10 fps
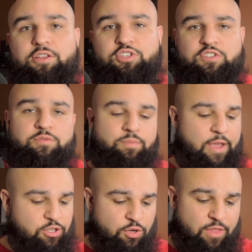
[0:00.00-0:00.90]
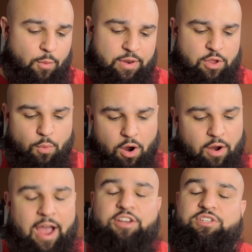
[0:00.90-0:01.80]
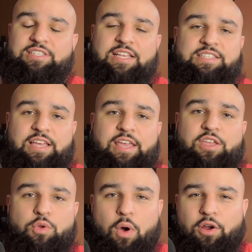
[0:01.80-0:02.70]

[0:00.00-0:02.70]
Just make sure that when you are actually tenting it, you